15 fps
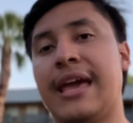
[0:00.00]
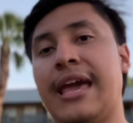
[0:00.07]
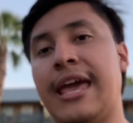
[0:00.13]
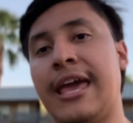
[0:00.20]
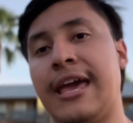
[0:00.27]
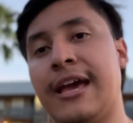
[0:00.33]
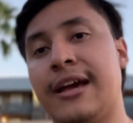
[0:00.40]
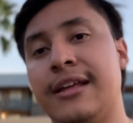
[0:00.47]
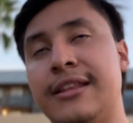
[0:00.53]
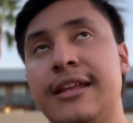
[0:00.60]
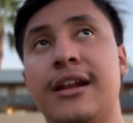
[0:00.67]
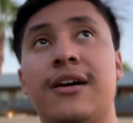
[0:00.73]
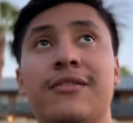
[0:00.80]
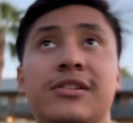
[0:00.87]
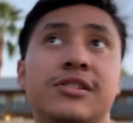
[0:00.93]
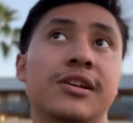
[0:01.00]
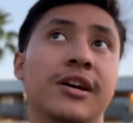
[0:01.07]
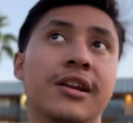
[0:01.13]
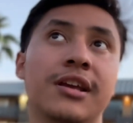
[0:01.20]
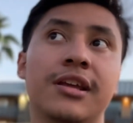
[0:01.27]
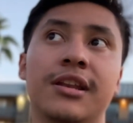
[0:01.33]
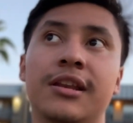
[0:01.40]
And then all of a
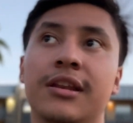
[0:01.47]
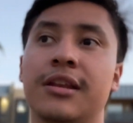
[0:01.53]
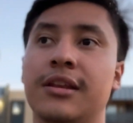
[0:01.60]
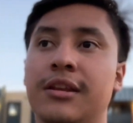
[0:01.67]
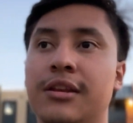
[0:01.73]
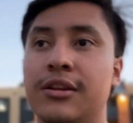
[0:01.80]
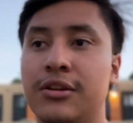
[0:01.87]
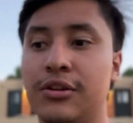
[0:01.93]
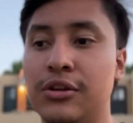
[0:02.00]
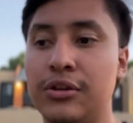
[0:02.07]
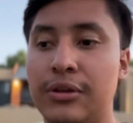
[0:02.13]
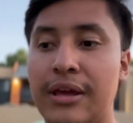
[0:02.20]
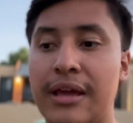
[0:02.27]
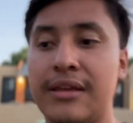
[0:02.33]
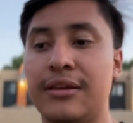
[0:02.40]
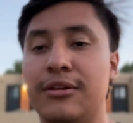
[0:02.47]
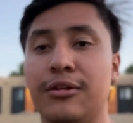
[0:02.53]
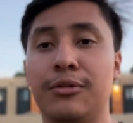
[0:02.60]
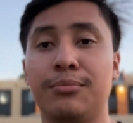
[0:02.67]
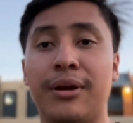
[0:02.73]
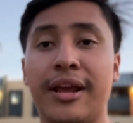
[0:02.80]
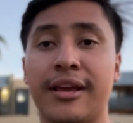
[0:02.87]
sudden you
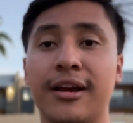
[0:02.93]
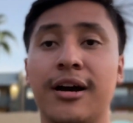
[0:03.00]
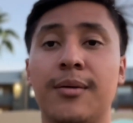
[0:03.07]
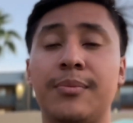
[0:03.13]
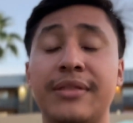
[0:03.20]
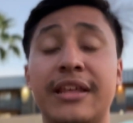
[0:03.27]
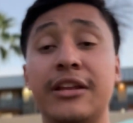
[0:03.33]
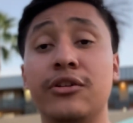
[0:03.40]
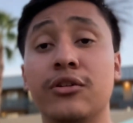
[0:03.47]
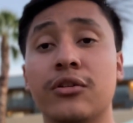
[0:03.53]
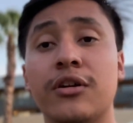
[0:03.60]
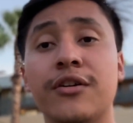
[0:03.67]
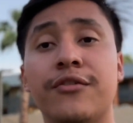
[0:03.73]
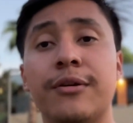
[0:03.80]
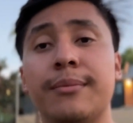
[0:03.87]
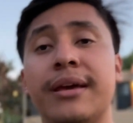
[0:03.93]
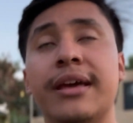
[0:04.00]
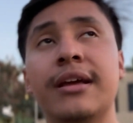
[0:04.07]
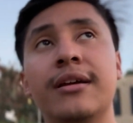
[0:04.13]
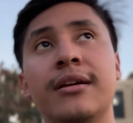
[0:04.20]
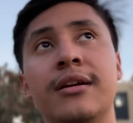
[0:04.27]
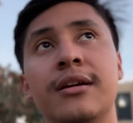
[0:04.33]
break up, and then you learn from
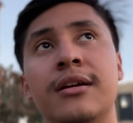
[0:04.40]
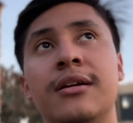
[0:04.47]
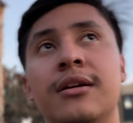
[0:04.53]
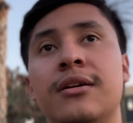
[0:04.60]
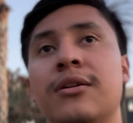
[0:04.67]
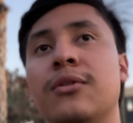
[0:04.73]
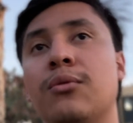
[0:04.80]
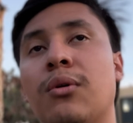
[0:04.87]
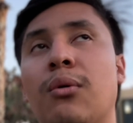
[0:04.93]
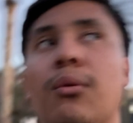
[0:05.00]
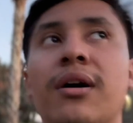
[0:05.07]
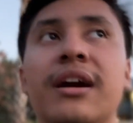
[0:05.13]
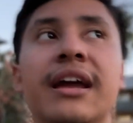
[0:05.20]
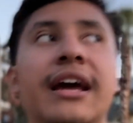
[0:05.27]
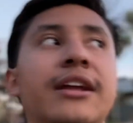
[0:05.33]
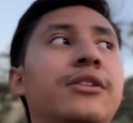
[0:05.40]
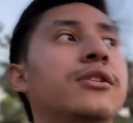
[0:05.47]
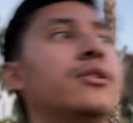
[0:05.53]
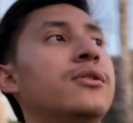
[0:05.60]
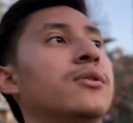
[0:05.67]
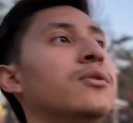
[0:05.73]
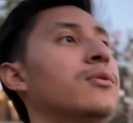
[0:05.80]
it. Well, what can I
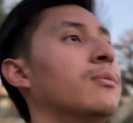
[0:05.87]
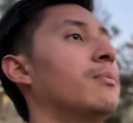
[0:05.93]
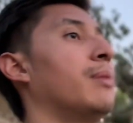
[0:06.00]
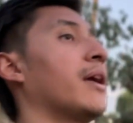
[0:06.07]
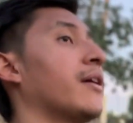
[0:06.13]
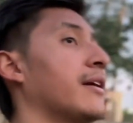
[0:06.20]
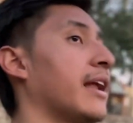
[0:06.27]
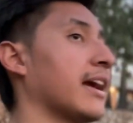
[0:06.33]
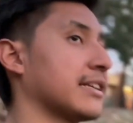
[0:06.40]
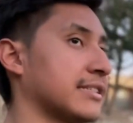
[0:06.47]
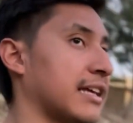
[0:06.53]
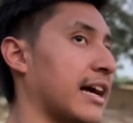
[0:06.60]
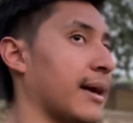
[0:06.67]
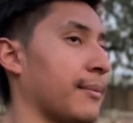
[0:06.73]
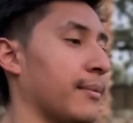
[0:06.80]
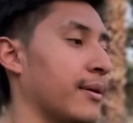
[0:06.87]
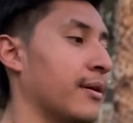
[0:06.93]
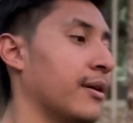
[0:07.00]
do better next time?